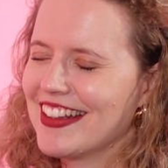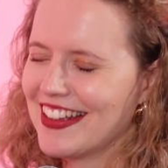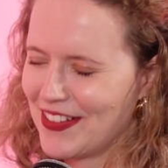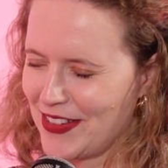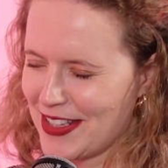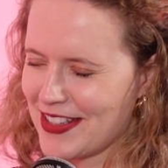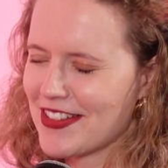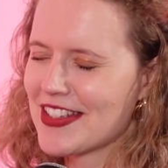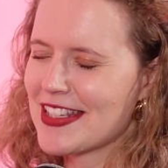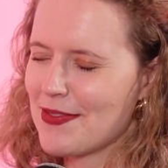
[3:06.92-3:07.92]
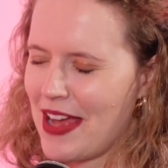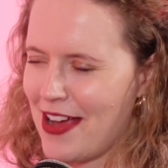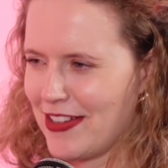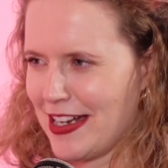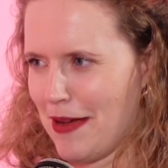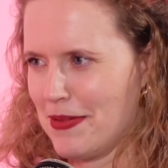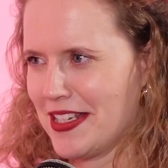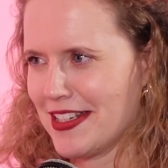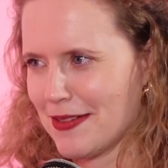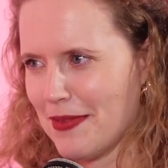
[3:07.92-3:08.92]
There was some heavy
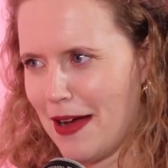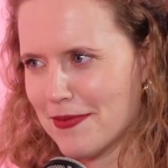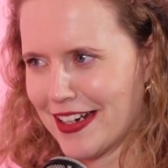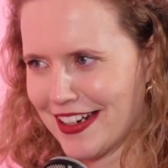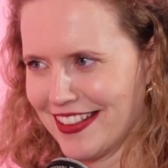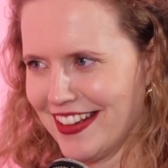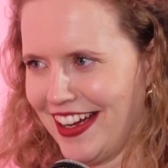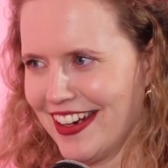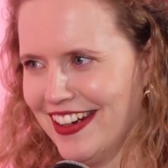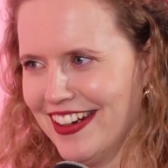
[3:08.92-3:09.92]
nepotism happening in that.